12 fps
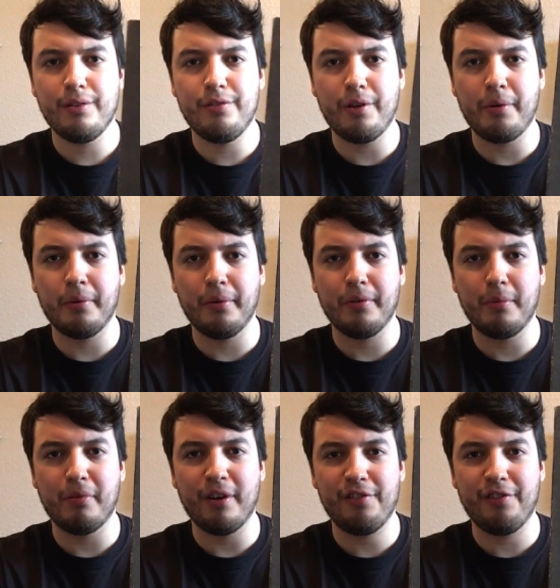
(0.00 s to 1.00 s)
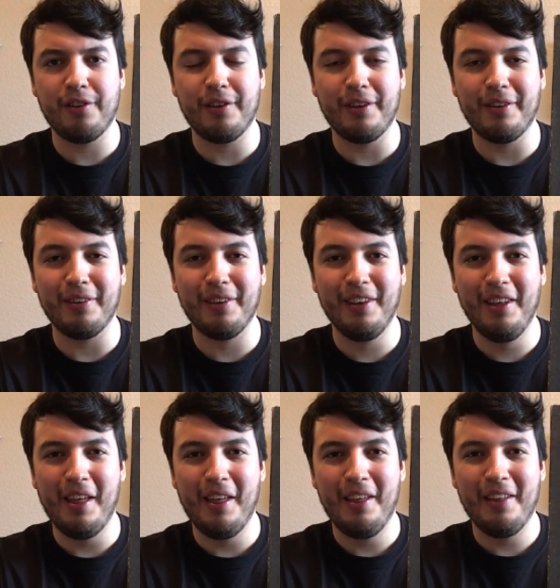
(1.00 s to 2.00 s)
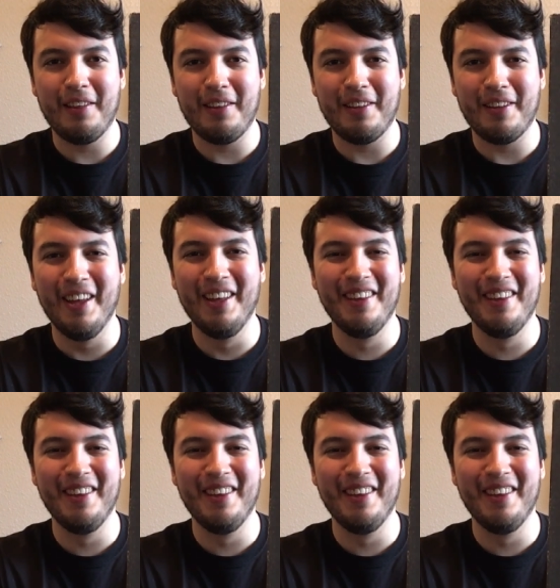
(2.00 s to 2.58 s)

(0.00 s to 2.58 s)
general depression and uh,